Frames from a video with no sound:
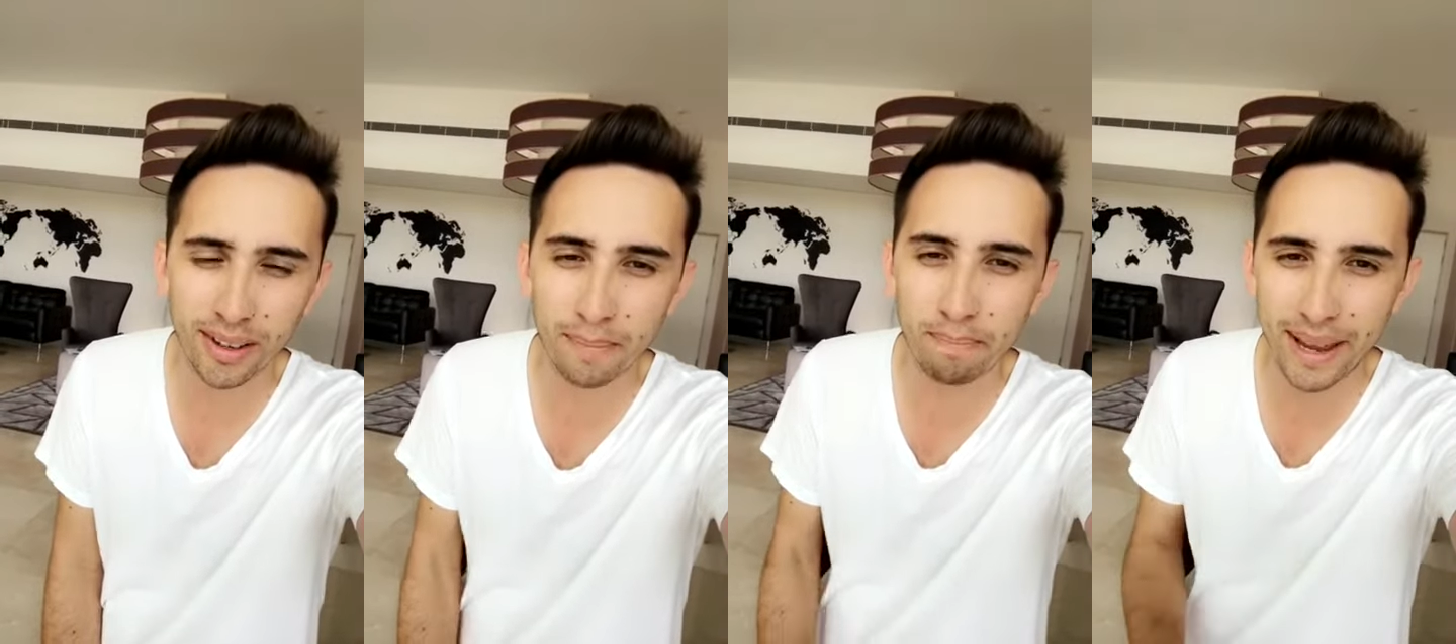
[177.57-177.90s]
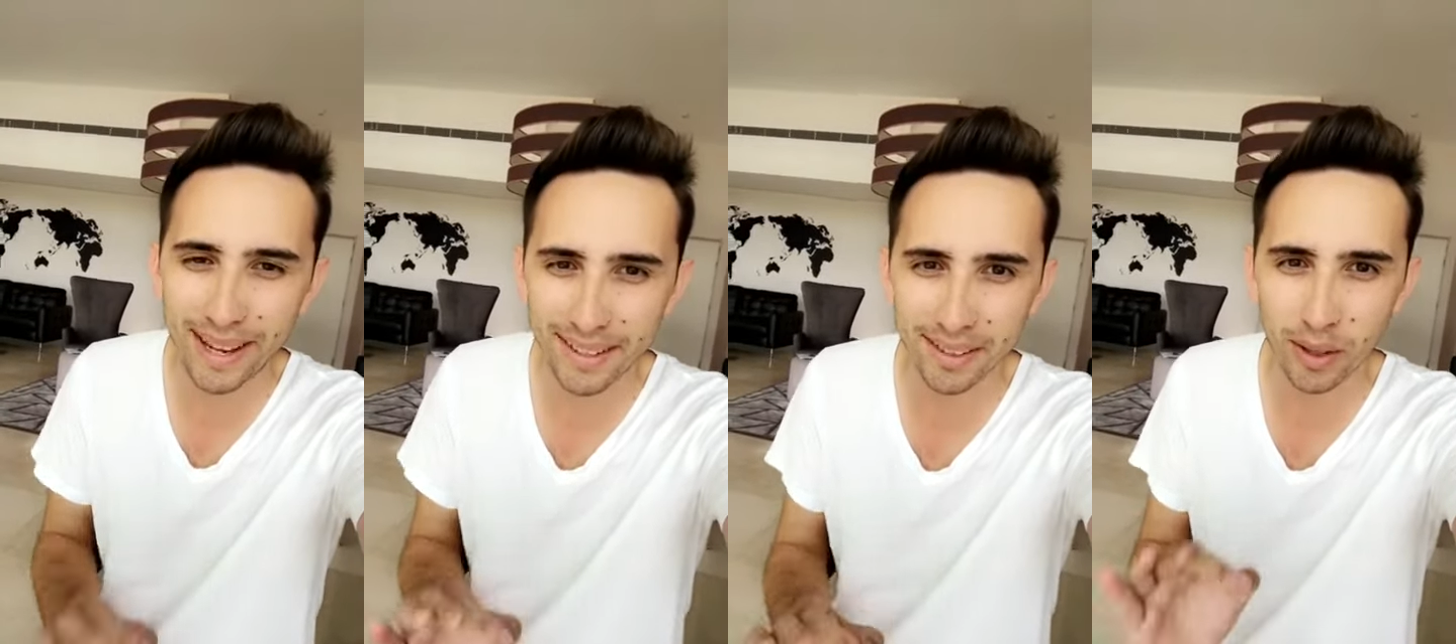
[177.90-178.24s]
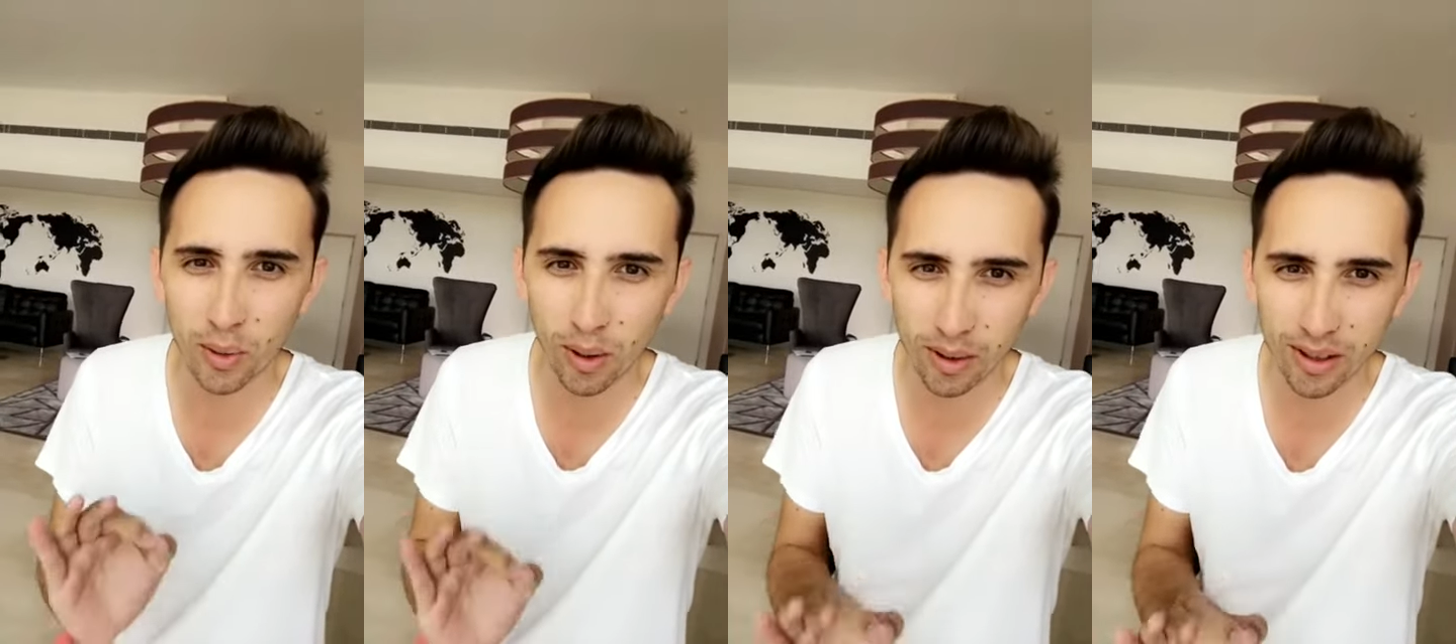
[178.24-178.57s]
depends on
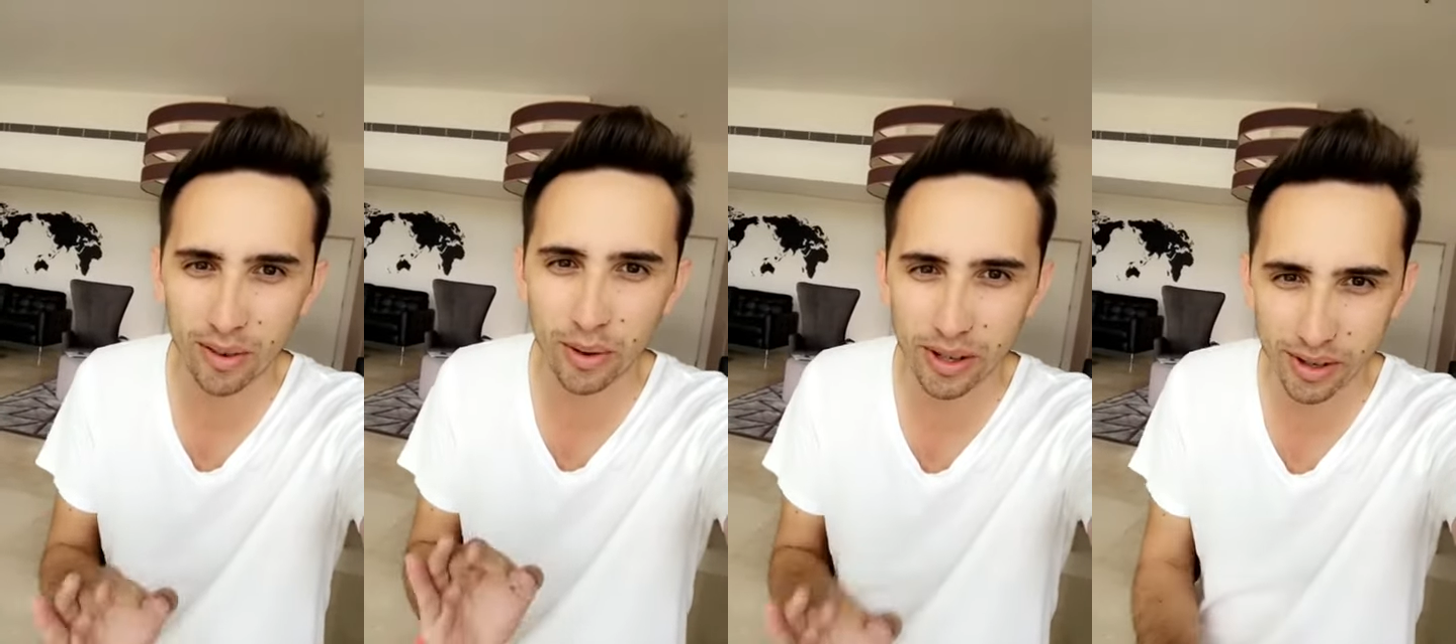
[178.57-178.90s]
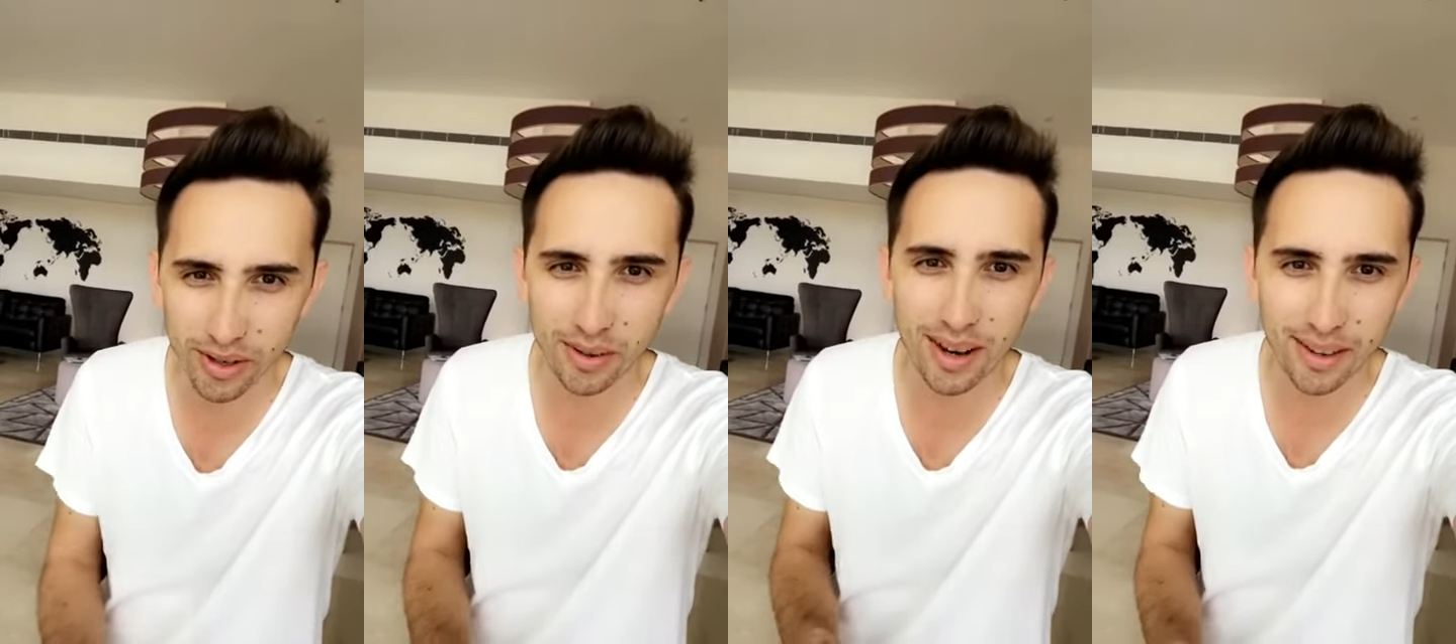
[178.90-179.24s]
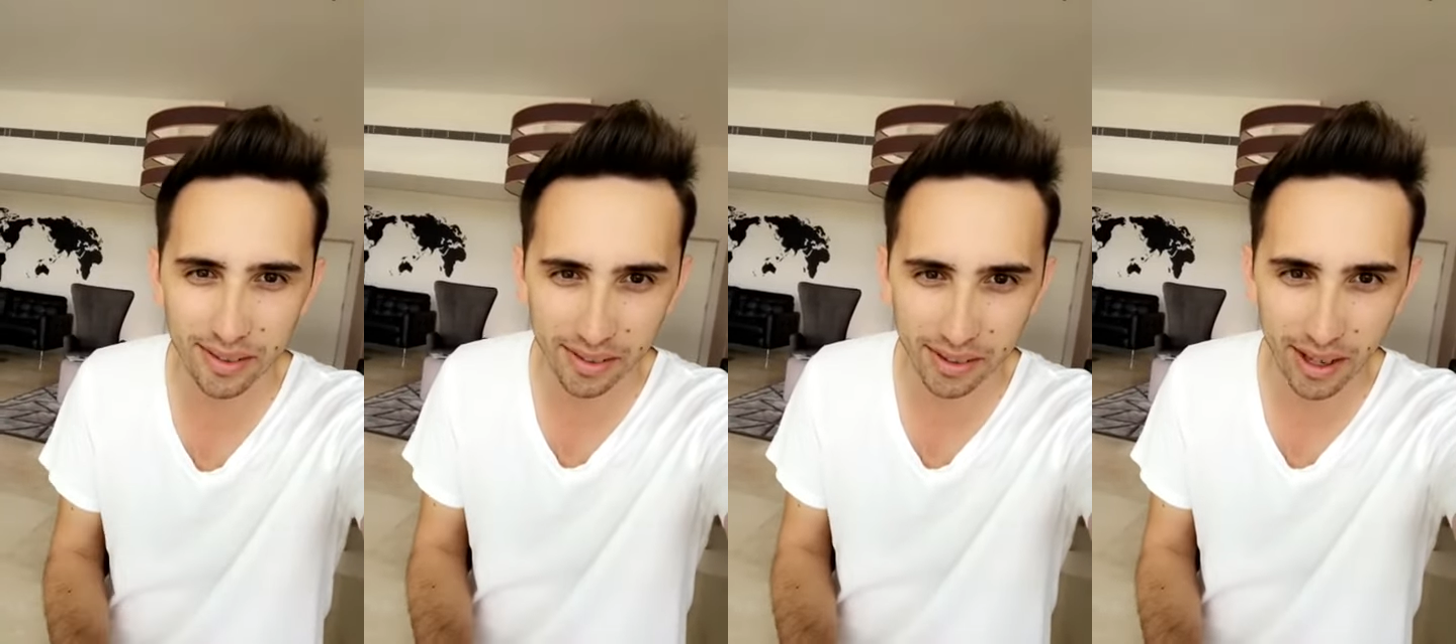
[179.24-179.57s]
the quality of questions you
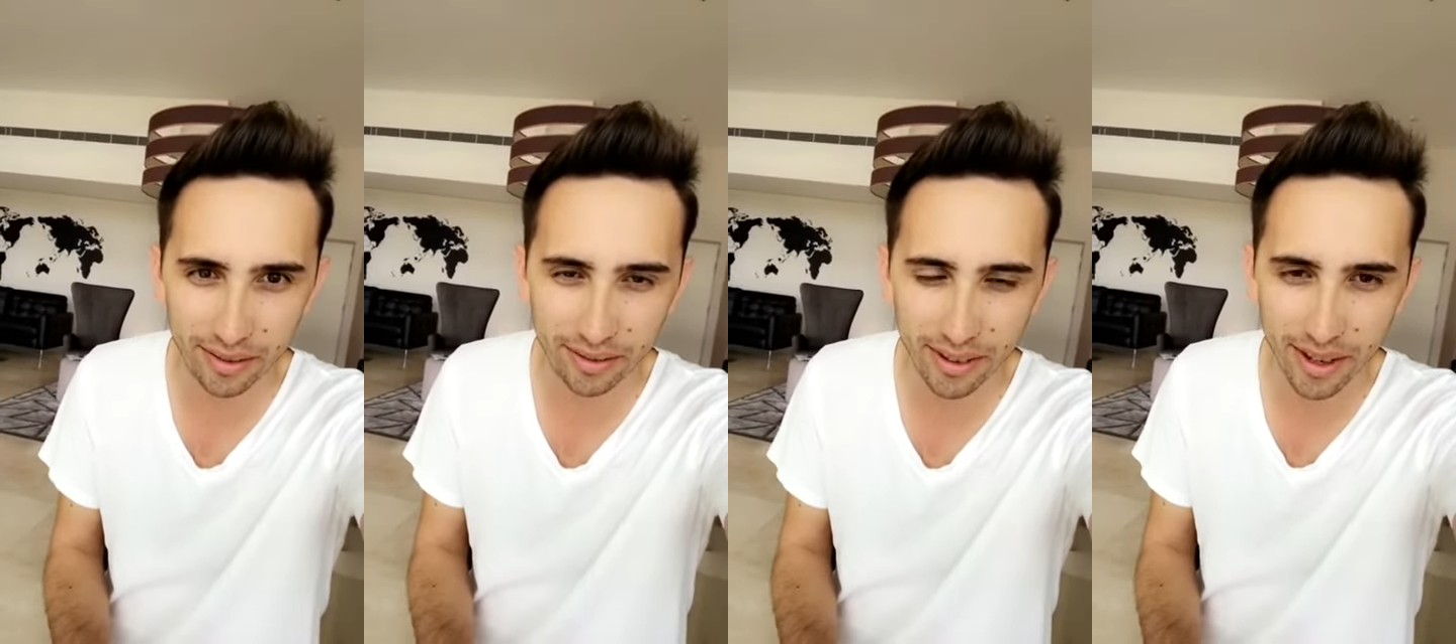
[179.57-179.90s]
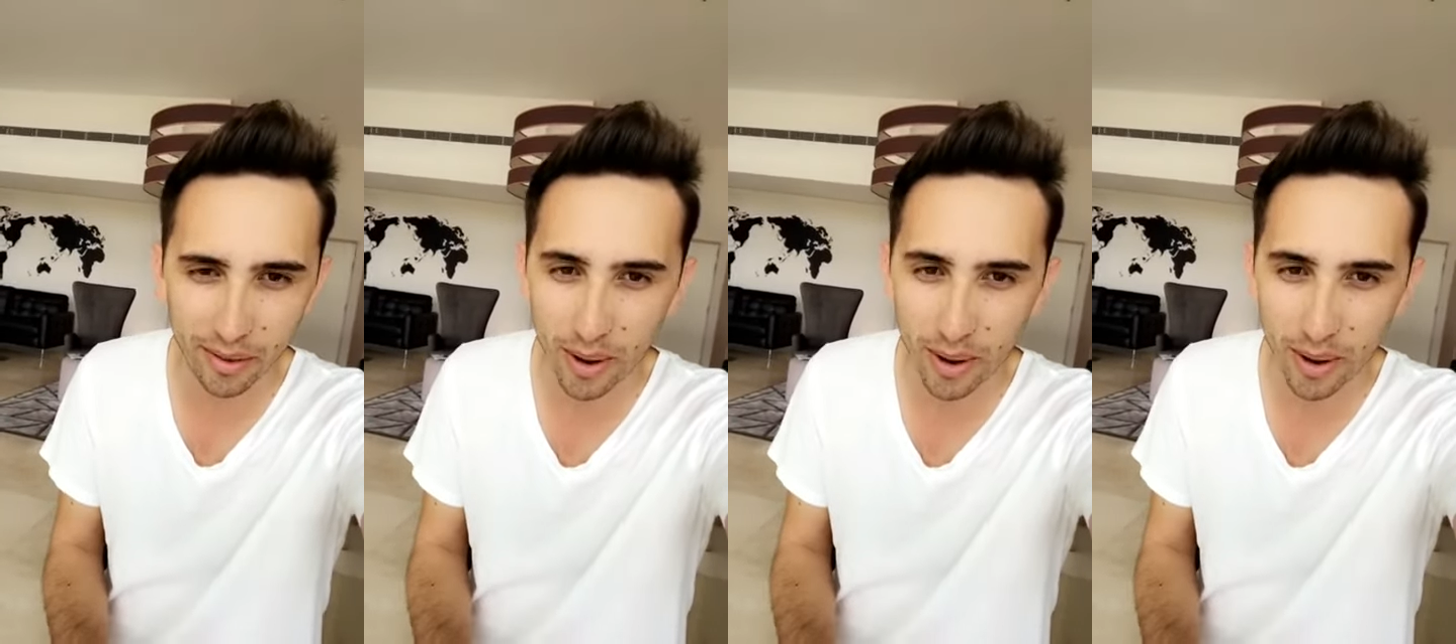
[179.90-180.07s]
ask yourself.